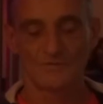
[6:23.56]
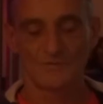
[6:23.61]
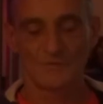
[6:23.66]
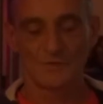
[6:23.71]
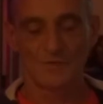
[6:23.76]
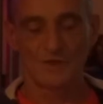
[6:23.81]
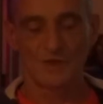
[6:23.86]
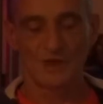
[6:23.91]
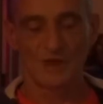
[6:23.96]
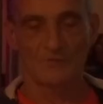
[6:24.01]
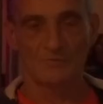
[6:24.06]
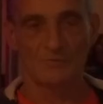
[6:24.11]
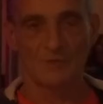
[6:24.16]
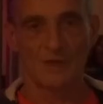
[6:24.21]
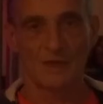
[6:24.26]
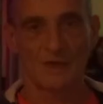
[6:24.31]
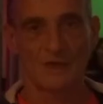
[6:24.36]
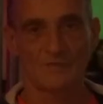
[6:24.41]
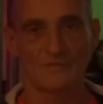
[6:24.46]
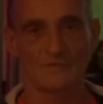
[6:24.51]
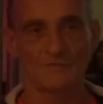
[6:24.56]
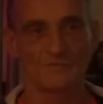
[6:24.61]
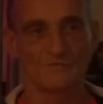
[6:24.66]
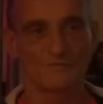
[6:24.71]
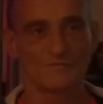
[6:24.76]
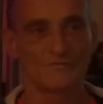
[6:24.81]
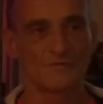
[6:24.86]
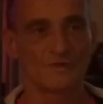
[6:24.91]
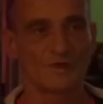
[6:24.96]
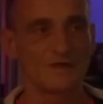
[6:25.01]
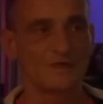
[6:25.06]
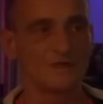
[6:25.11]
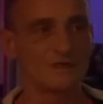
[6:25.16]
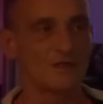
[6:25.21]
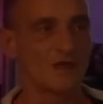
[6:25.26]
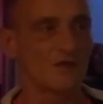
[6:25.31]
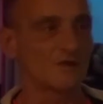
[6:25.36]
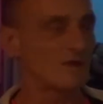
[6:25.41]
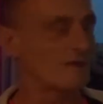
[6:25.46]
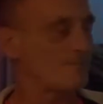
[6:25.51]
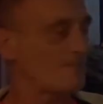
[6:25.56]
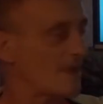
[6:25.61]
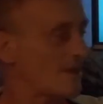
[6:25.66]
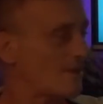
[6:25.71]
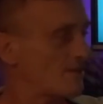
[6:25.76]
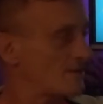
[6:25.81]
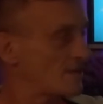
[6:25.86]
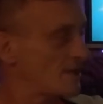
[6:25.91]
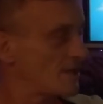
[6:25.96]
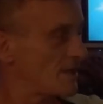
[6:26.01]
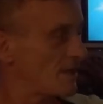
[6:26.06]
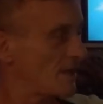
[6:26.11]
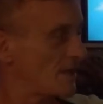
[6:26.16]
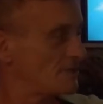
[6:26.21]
you know, but really you don't get married at that